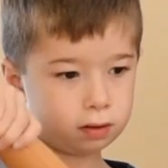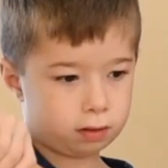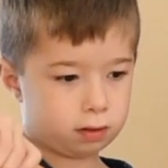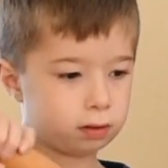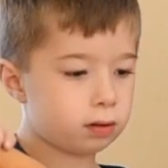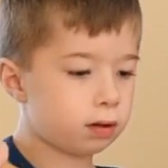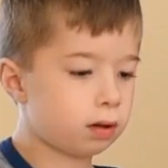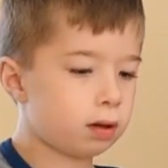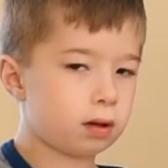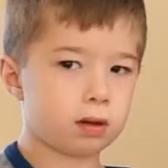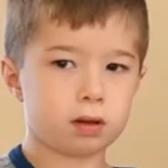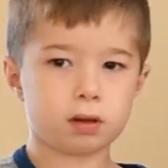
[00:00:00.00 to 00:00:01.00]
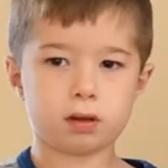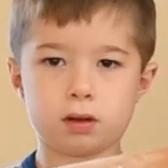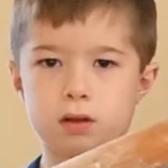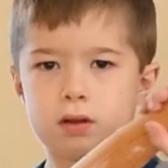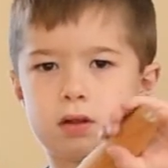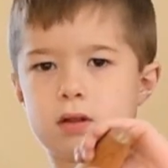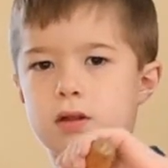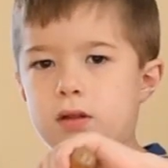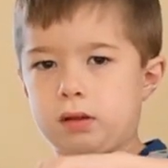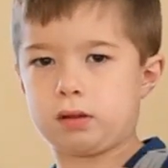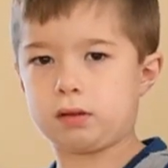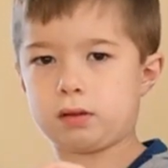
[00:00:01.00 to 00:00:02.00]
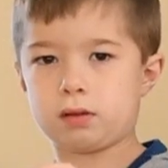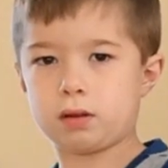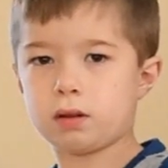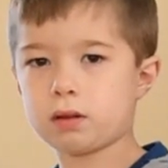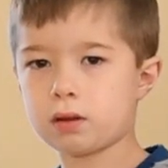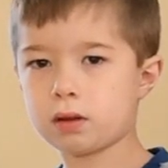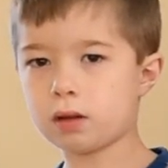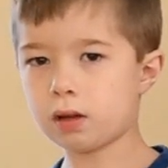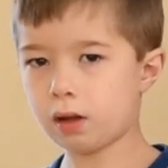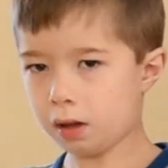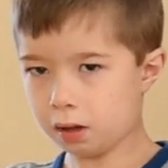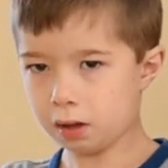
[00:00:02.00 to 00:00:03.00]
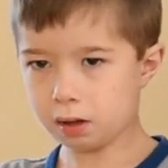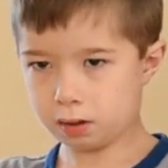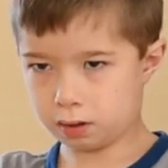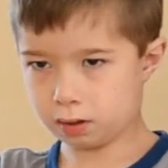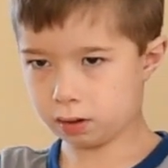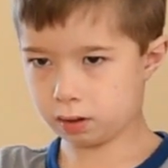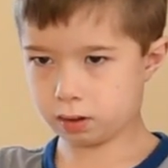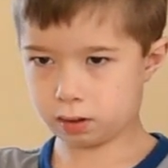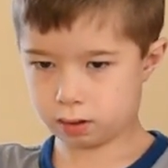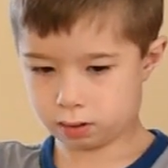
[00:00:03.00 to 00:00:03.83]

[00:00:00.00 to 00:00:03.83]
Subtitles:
No words are spoken by the person on screen.